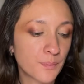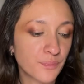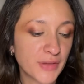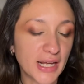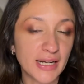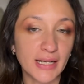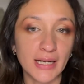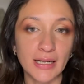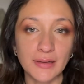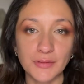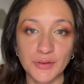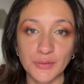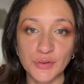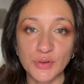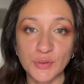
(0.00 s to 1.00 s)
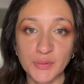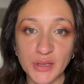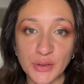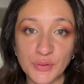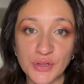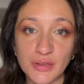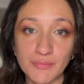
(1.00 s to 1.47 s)
And again, I'm going to be
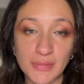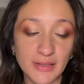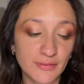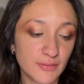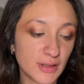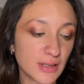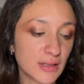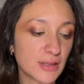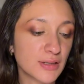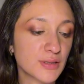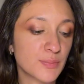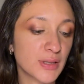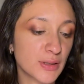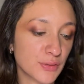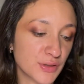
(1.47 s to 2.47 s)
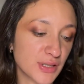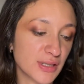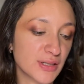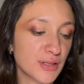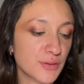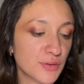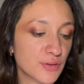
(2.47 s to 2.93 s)
using my fingers because, as
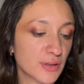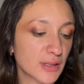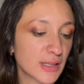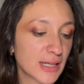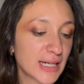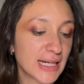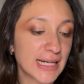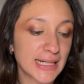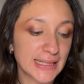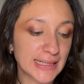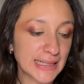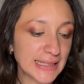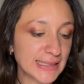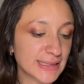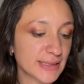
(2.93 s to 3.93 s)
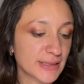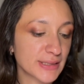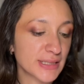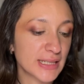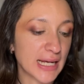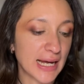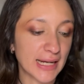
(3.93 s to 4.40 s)
usual,
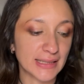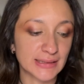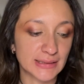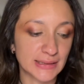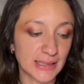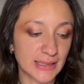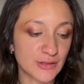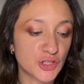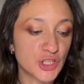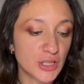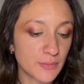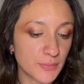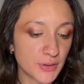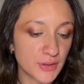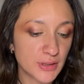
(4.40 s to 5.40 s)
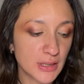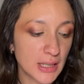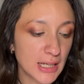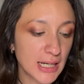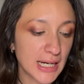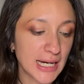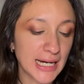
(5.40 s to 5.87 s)
glitters and shimmers,
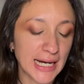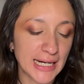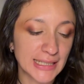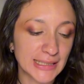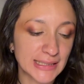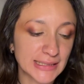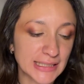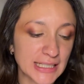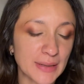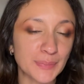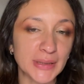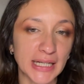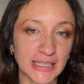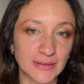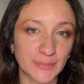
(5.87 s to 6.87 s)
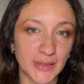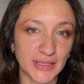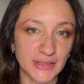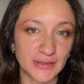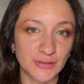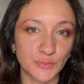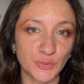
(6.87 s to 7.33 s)
they apply
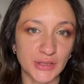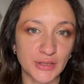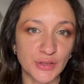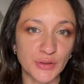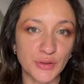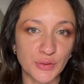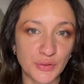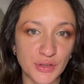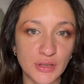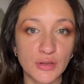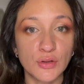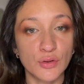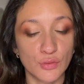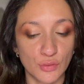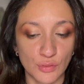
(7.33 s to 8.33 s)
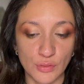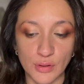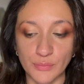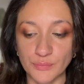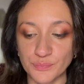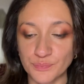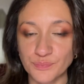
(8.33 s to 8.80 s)
better when you use
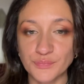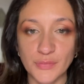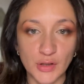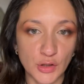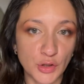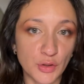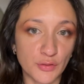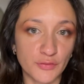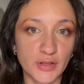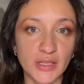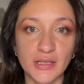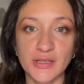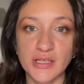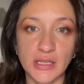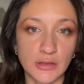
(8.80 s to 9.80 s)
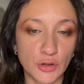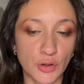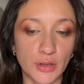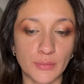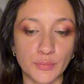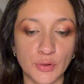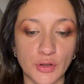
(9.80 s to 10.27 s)
your fingers and not
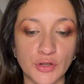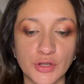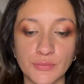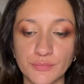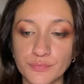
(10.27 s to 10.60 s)
a brush.